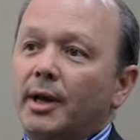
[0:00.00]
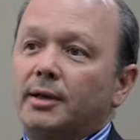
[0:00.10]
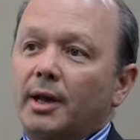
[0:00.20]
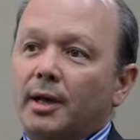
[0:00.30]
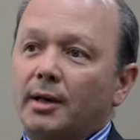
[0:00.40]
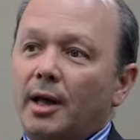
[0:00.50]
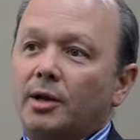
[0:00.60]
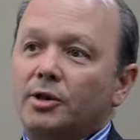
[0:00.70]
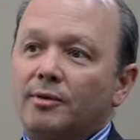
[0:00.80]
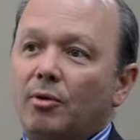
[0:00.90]
that
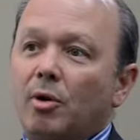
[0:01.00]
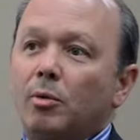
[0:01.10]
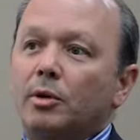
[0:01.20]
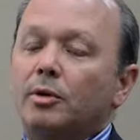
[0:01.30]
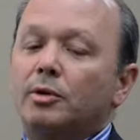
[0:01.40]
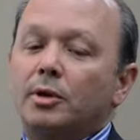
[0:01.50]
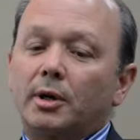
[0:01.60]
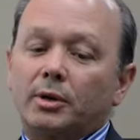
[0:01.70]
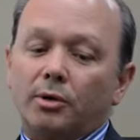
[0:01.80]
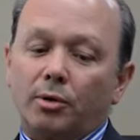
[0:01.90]
technology forward uh,